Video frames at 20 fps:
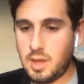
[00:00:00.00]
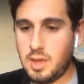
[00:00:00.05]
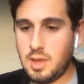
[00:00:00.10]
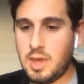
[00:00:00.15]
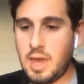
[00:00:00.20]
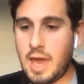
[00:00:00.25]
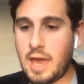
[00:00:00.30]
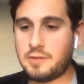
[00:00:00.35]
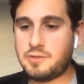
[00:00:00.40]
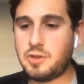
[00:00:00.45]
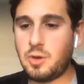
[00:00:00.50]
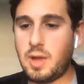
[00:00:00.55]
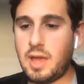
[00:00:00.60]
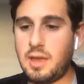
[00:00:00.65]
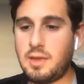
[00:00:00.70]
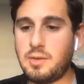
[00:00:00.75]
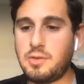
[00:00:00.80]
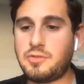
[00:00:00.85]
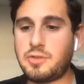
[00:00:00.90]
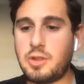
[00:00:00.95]
Yeah, so
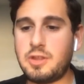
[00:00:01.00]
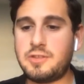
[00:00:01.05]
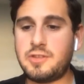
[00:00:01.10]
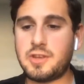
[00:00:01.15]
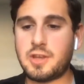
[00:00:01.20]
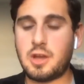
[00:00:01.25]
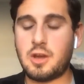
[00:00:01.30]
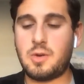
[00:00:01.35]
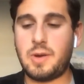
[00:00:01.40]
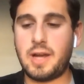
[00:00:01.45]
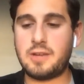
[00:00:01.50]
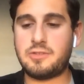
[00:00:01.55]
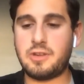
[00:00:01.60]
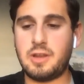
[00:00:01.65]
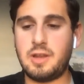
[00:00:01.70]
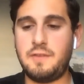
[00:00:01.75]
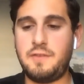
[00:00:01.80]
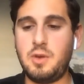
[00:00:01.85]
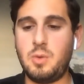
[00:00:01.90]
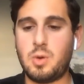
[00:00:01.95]
this is a good
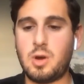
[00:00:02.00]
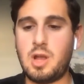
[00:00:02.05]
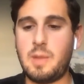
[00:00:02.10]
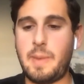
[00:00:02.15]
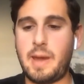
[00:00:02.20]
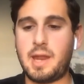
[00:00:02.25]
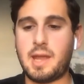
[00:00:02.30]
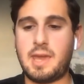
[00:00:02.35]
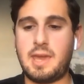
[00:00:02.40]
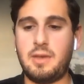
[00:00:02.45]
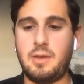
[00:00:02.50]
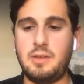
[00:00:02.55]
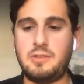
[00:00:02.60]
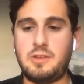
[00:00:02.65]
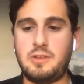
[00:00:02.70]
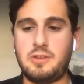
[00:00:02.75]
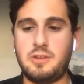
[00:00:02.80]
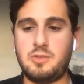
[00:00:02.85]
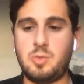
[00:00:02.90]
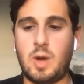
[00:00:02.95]
question. If you worry about Achilles
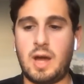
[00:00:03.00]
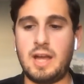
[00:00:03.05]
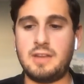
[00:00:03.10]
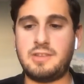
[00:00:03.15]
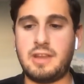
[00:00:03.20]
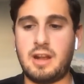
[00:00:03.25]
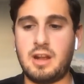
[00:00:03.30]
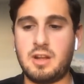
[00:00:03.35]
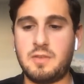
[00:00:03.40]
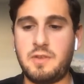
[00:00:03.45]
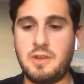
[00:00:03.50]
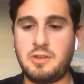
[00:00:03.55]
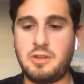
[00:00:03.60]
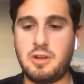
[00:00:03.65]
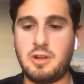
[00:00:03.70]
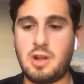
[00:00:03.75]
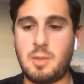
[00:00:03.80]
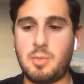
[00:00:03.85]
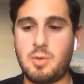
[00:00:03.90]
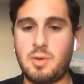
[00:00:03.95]
injuries, why is Eric Fisher
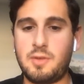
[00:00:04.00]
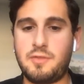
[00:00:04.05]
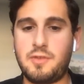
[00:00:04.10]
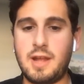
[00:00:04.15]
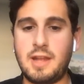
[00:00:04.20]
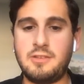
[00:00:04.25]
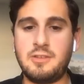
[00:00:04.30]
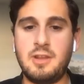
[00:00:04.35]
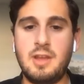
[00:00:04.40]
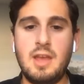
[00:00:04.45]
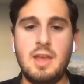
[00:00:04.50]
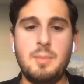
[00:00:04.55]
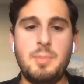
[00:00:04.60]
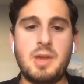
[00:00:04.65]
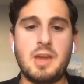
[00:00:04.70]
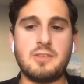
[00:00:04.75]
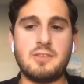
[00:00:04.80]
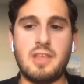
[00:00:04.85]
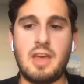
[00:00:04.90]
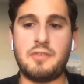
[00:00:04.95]
your number one free agent?
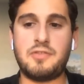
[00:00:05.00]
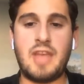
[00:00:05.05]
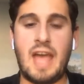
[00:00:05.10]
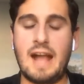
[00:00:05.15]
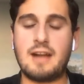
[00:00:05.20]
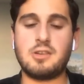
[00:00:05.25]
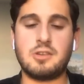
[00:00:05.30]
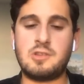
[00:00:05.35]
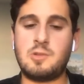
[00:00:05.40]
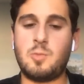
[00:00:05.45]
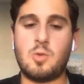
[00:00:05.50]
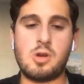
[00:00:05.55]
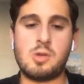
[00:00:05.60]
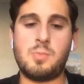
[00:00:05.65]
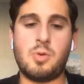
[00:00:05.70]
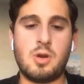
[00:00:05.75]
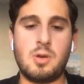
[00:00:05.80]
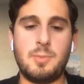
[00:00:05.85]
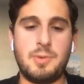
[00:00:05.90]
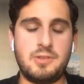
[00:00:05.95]
Because left tackle is a more
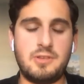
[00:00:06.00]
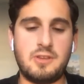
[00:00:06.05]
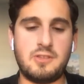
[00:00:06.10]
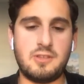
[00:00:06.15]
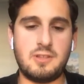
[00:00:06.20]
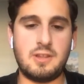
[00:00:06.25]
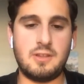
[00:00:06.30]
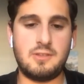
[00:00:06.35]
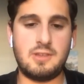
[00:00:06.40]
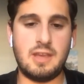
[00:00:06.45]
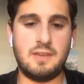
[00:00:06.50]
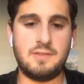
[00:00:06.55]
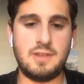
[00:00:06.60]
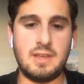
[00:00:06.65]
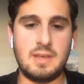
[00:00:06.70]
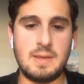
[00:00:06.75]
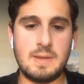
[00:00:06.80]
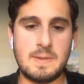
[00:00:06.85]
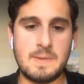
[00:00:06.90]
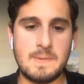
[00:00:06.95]
important position than safety.